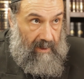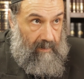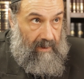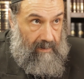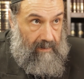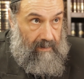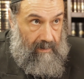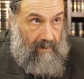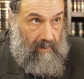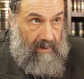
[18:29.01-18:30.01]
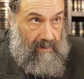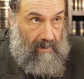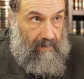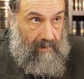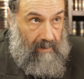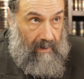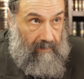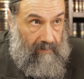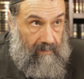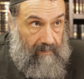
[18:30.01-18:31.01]
I made out
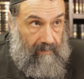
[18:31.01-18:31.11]
alive.